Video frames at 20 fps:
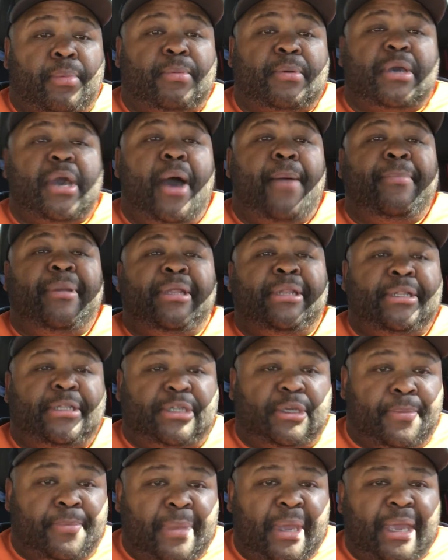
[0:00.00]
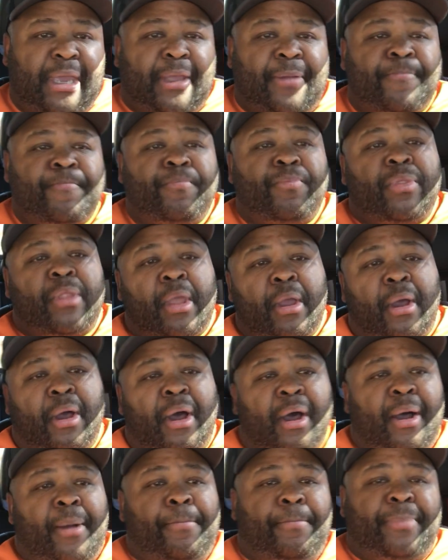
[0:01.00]
coming to me.
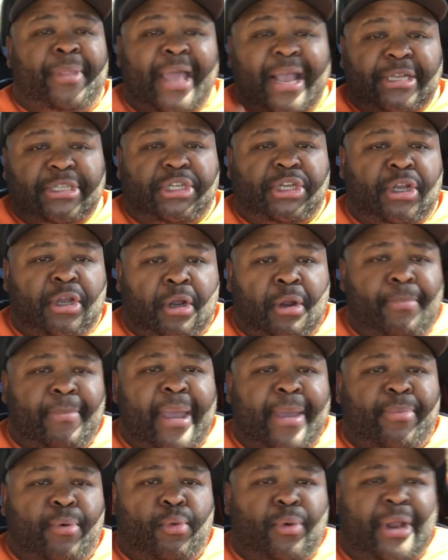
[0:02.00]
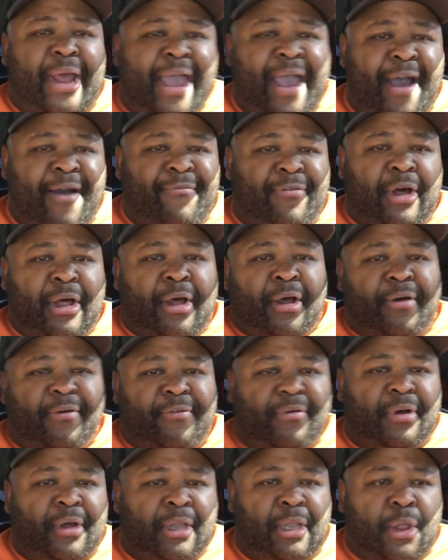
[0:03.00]
Next year, maybe when I have a
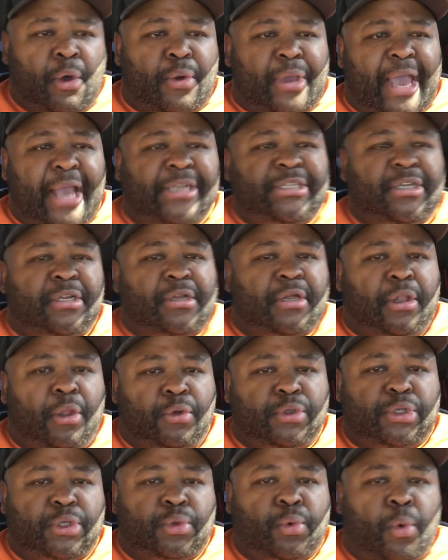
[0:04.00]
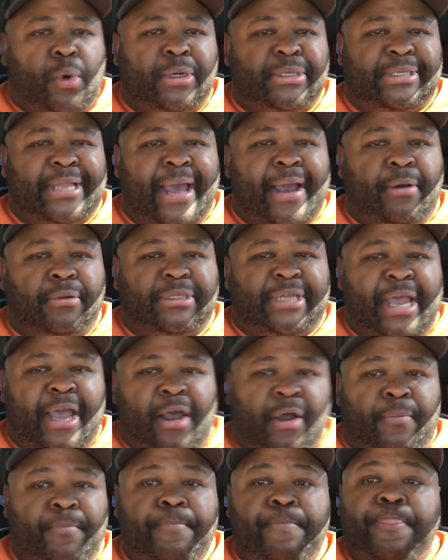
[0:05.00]
location closer towards
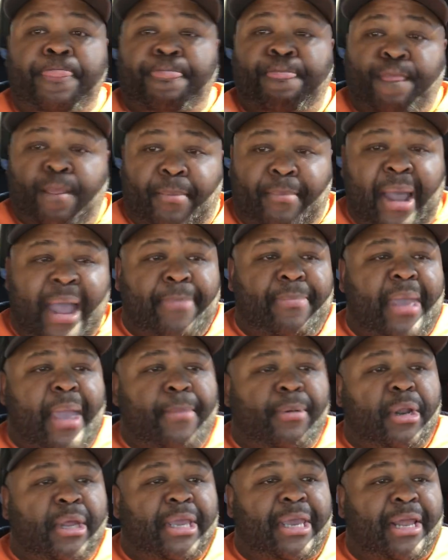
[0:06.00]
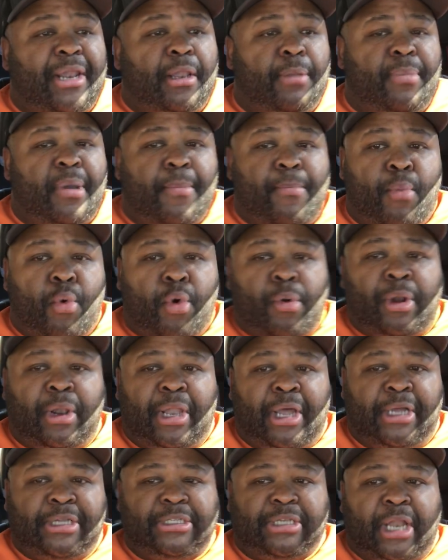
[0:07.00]
downtown, might be able to get a little bit more
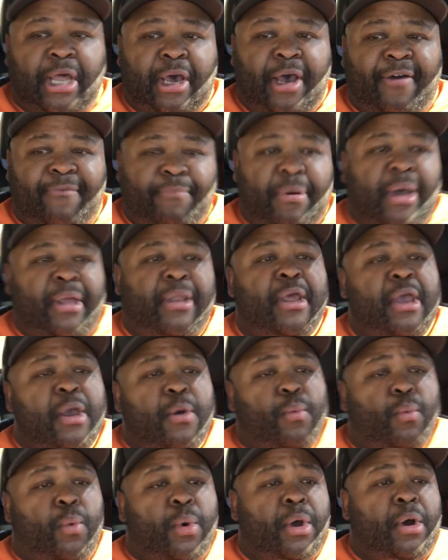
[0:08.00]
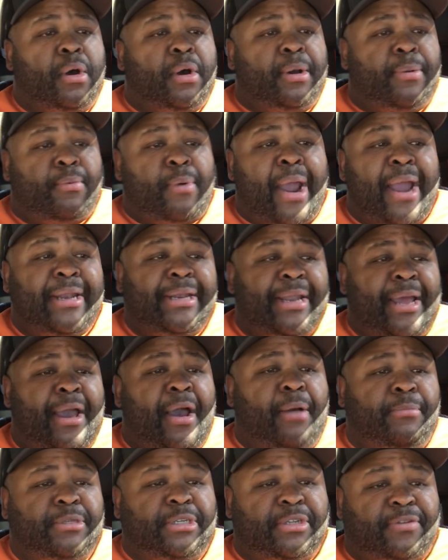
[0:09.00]
lunch love. But right now
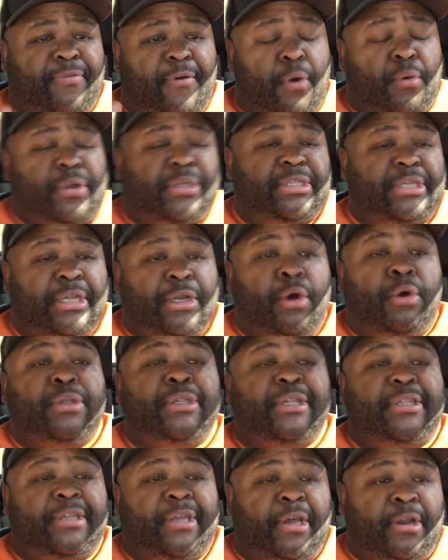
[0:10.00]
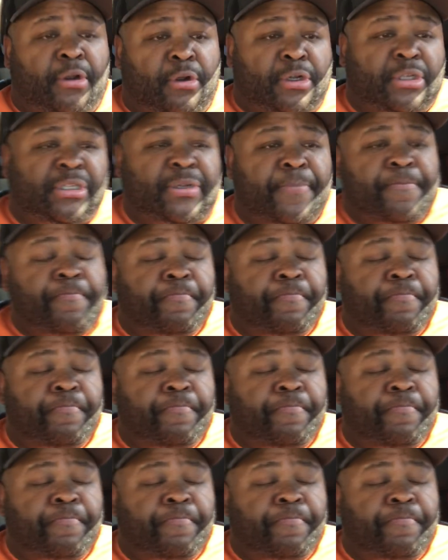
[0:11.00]
I'm just focusing on the dinners.